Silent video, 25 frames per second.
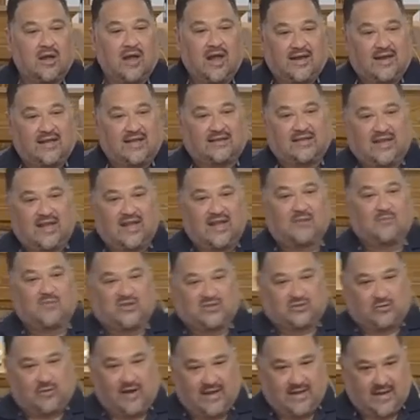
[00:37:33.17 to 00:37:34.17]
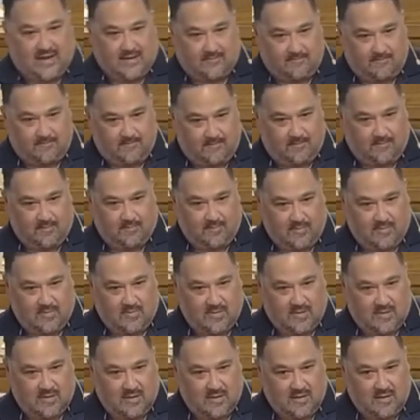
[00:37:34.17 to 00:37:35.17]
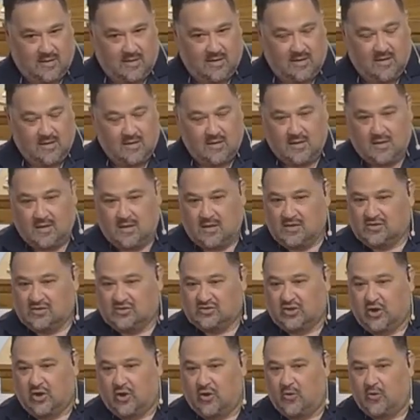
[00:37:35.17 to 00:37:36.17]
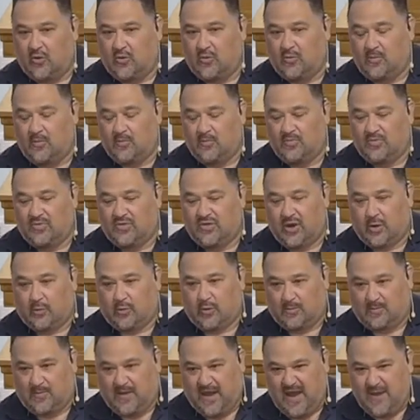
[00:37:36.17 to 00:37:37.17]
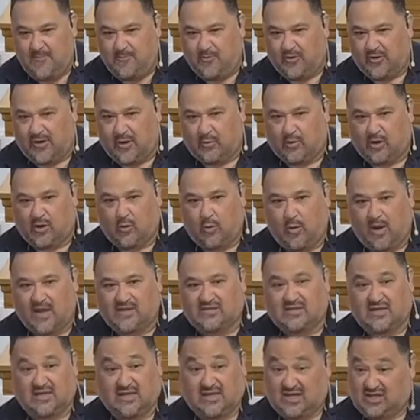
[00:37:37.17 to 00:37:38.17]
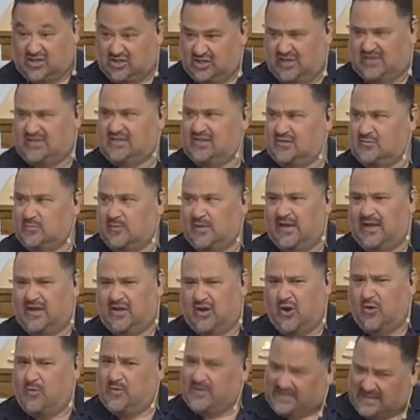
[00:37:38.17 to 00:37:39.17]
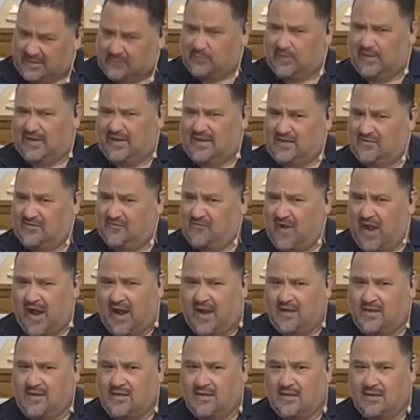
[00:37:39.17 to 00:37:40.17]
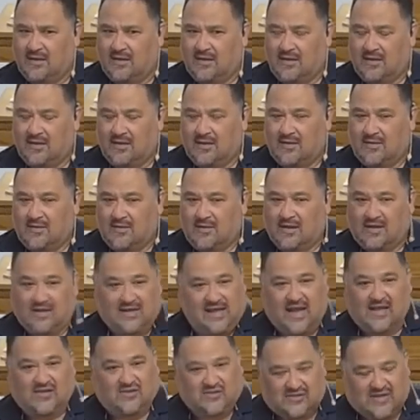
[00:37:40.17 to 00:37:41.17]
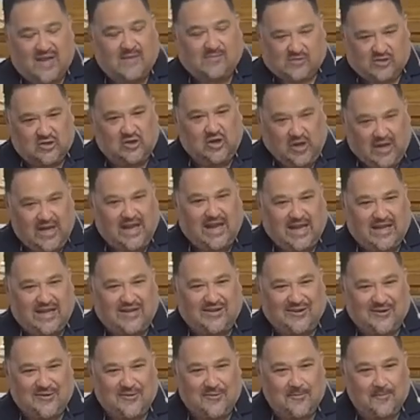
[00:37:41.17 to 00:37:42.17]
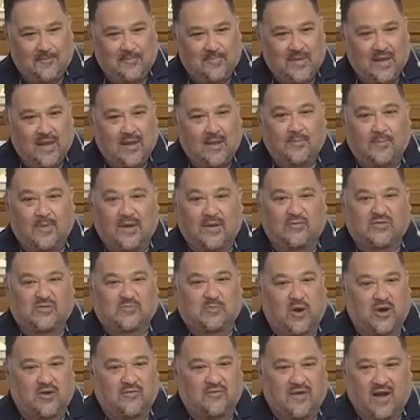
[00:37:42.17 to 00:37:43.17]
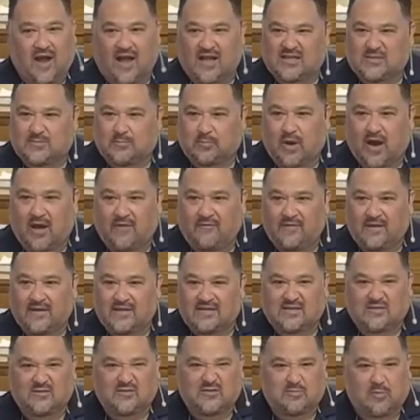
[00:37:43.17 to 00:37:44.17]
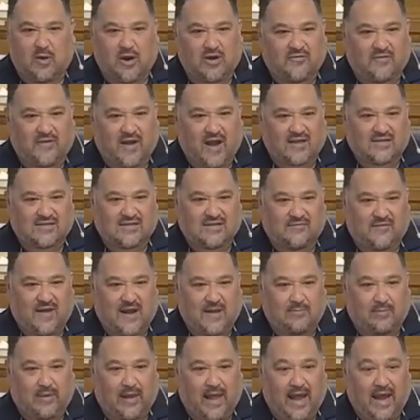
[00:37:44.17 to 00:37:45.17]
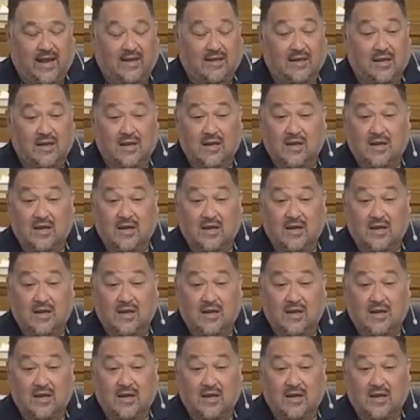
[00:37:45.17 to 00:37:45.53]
and at the end betrayed him. So there were people that were questioning, did Jesus really know? Was he really divine? And the answer is absolutely he knew. But it was part of God's providence. It's part of God's divine plan.